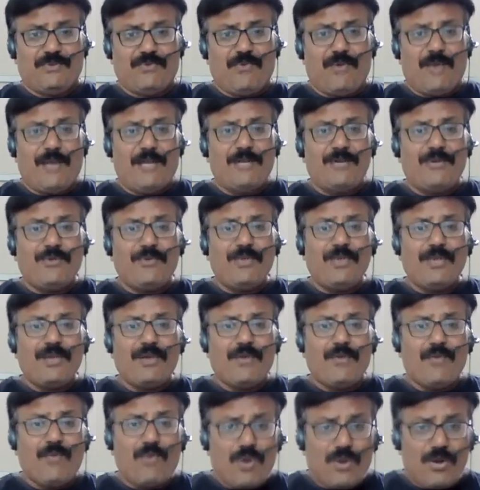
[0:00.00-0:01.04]
while doing
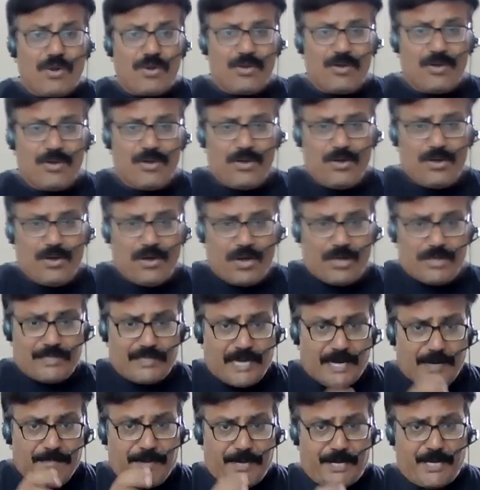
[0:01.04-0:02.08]
a work on
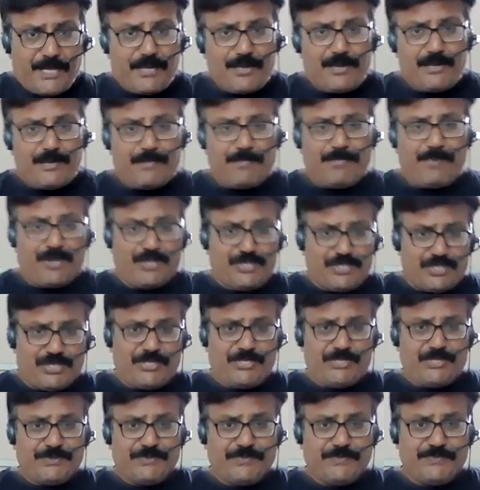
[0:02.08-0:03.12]
that particular
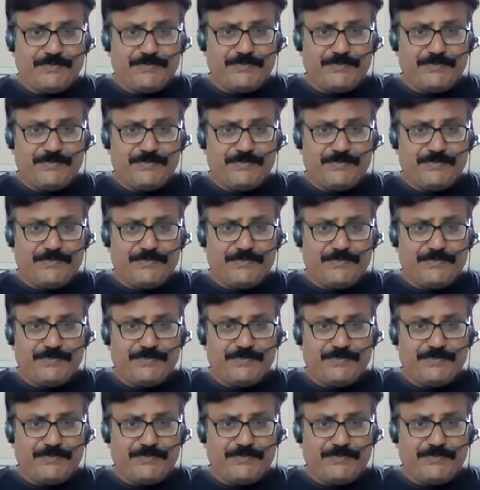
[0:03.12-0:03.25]
project?